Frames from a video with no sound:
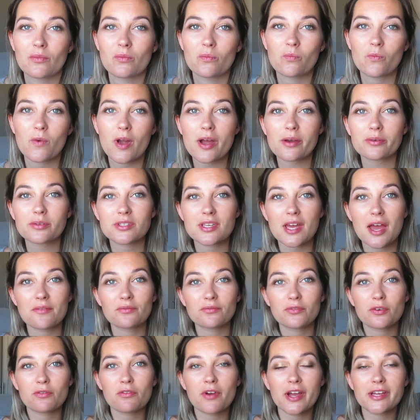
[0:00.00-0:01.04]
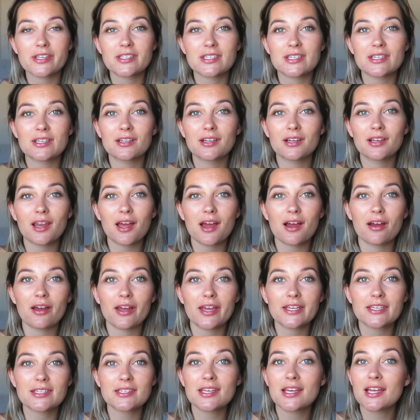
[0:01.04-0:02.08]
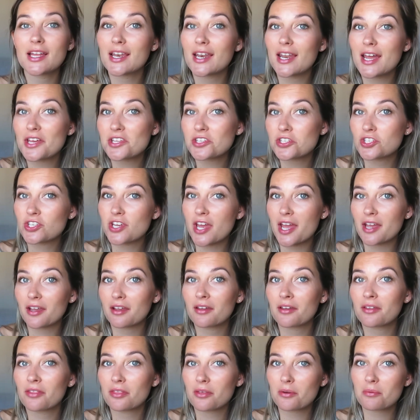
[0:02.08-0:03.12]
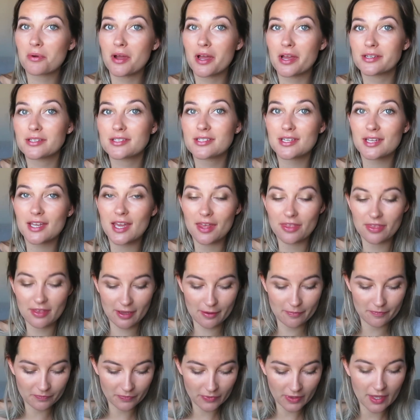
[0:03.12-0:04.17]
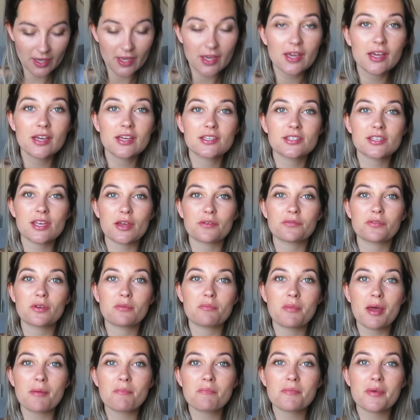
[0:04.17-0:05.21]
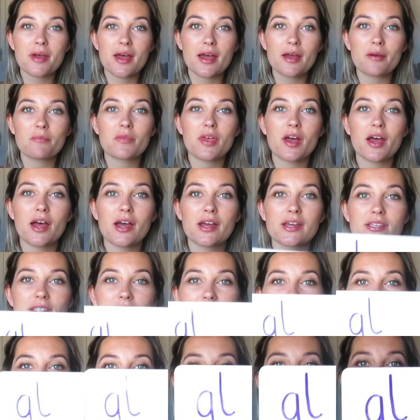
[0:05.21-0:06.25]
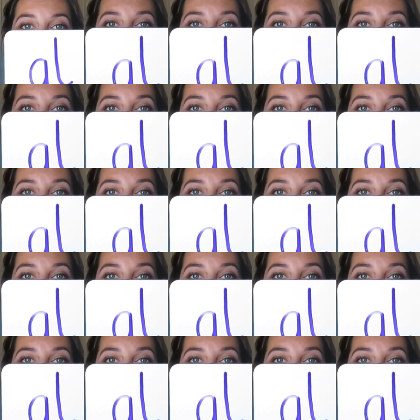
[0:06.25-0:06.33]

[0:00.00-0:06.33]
Well done for writing glide. Let's check the word together. So if you remember, I said at the